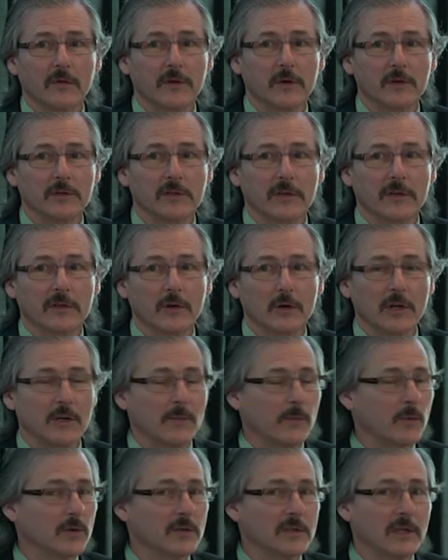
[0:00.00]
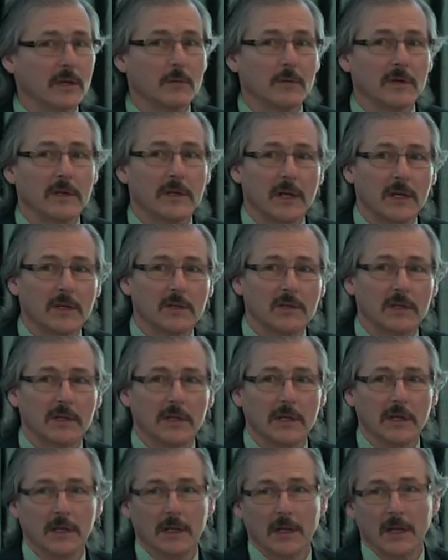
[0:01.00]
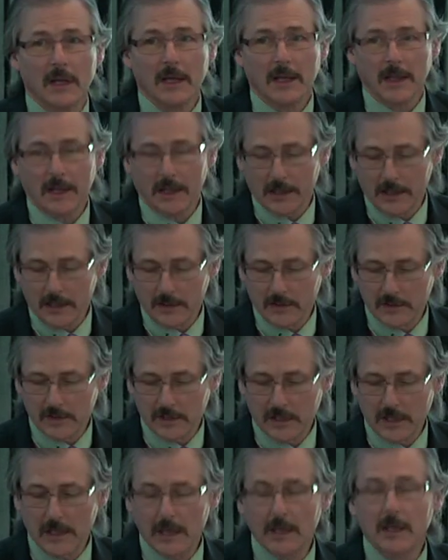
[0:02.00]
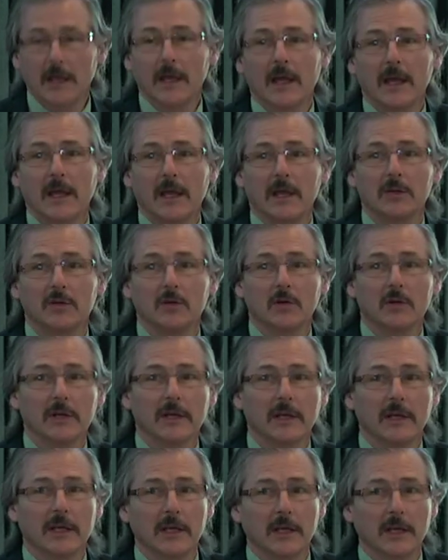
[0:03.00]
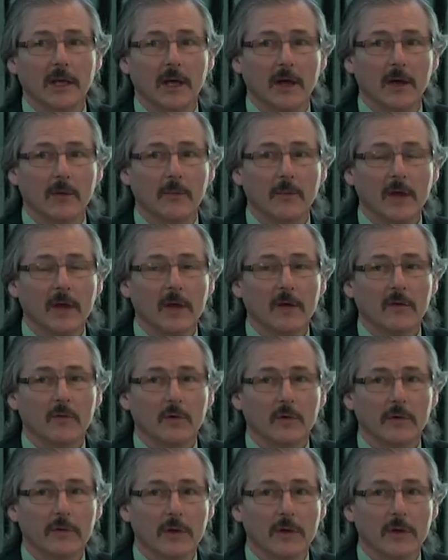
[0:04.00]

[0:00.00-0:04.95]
if there's a 30% reduction, that leaves the annual income for